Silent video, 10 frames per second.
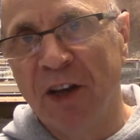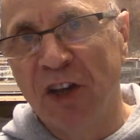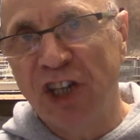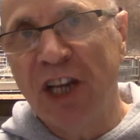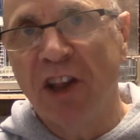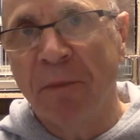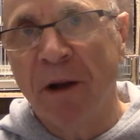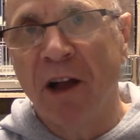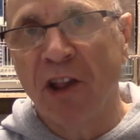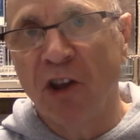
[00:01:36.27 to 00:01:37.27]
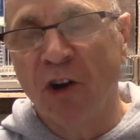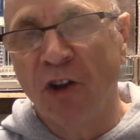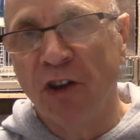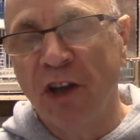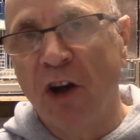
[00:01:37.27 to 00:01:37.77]
genes are passed
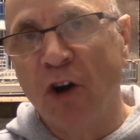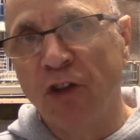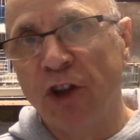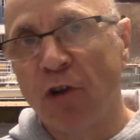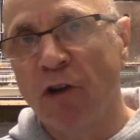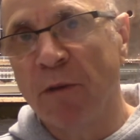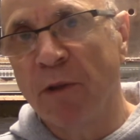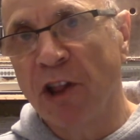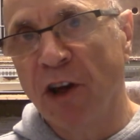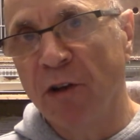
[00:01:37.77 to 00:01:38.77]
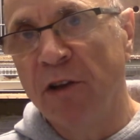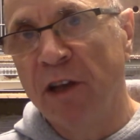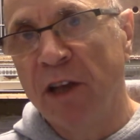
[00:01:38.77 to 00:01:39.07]
on the chromosome,